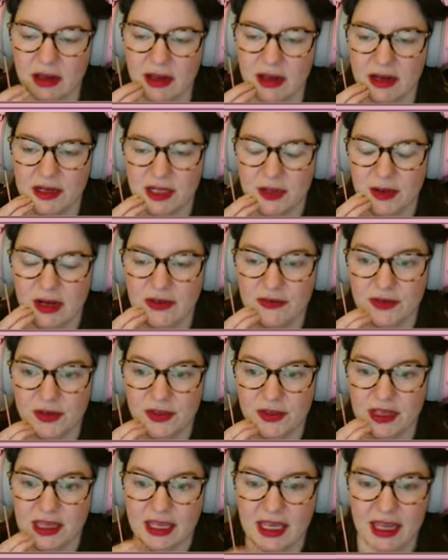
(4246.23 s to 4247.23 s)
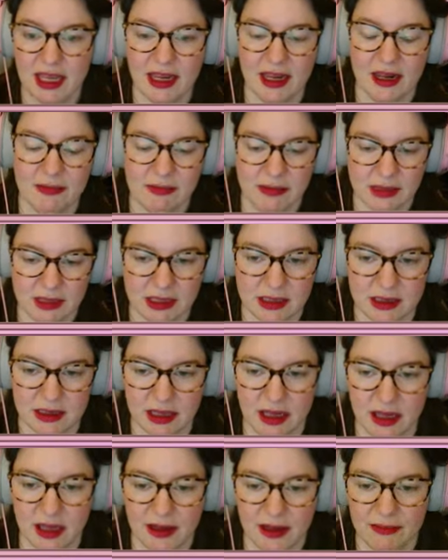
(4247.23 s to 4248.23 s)
do have other games.
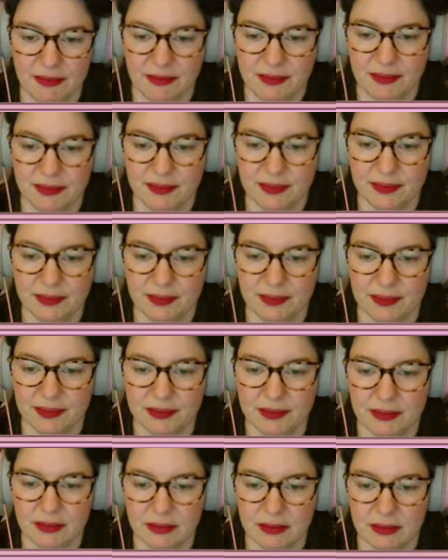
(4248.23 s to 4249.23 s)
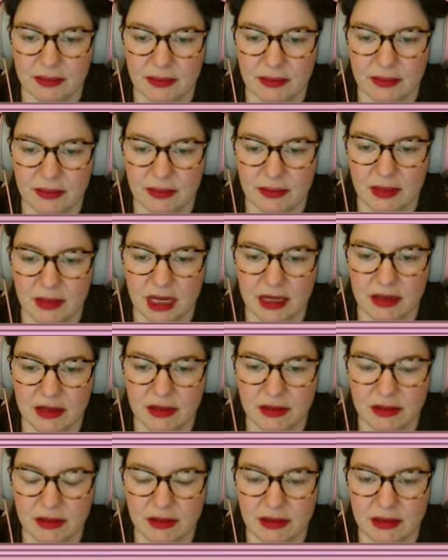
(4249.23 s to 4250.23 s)
I
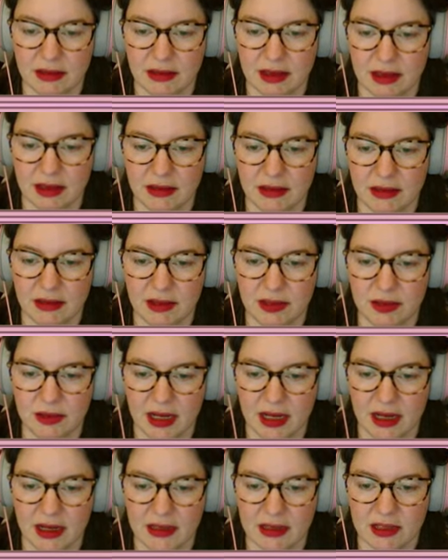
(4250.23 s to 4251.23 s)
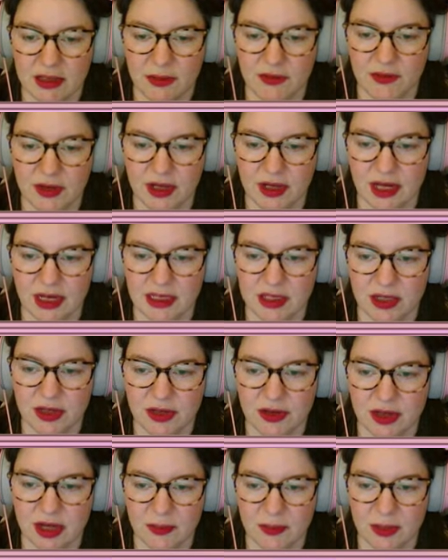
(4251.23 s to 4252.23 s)
know you guys, some of you guys know
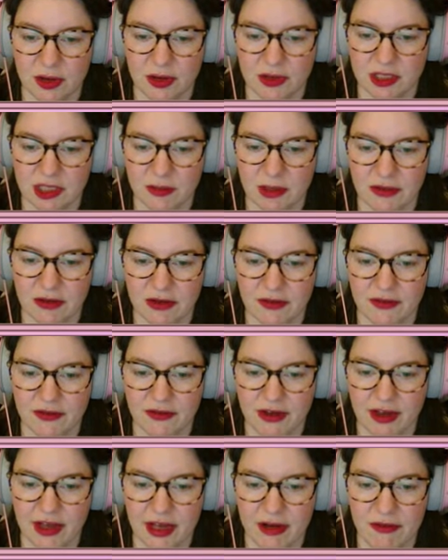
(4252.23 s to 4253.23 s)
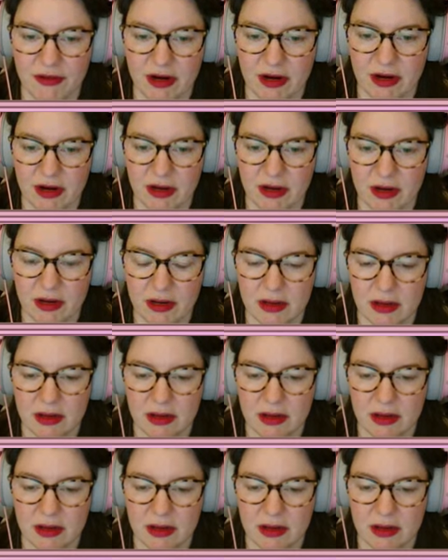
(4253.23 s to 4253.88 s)
that I bought Spiritfarer.